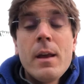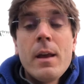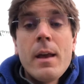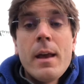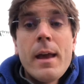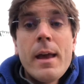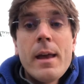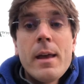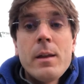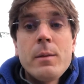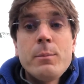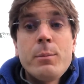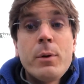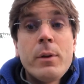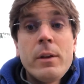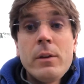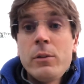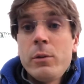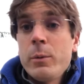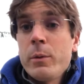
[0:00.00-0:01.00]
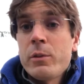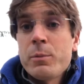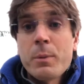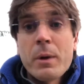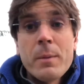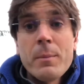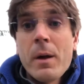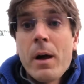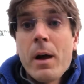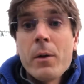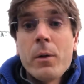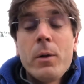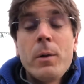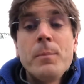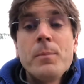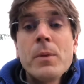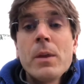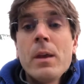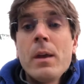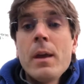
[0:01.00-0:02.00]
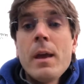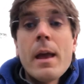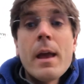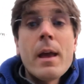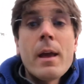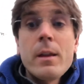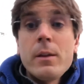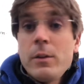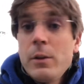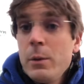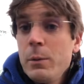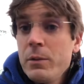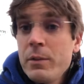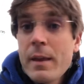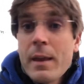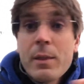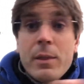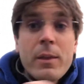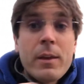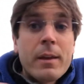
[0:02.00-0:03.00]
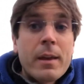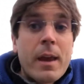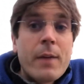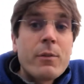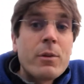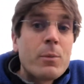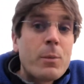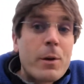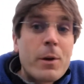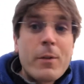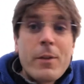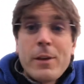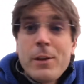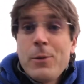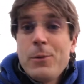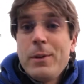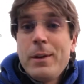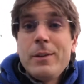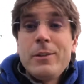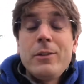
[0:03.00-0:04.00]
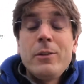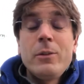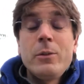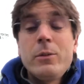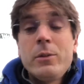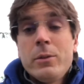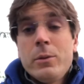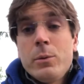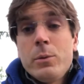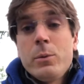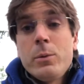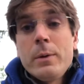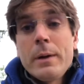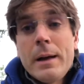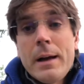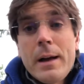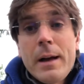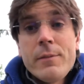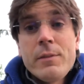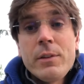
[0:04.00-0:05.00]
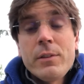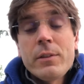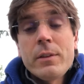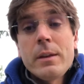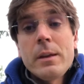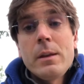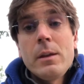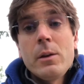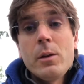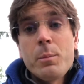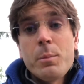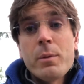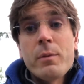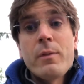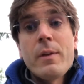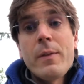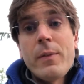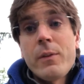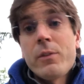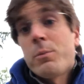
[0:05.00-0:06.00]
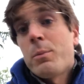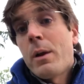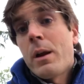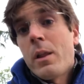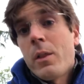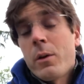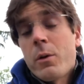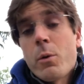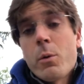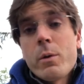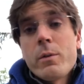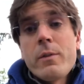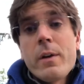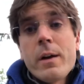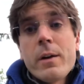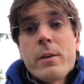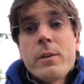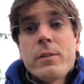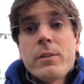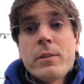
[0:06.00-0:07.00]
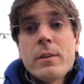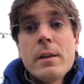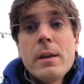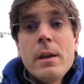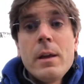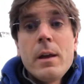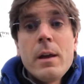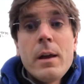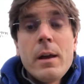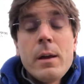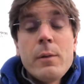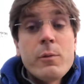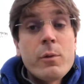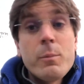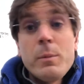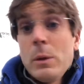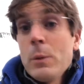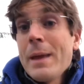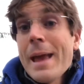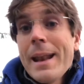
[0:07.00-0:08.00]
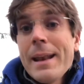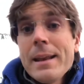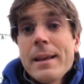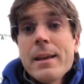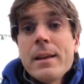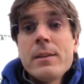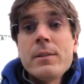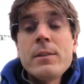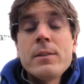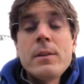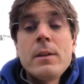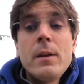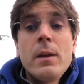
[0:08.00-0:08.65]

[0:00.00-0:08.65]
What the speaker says: and put it into a spray bottle and use that thing everywhere that you need to obviously, prevent the spread of the coronavirus and from you getting it.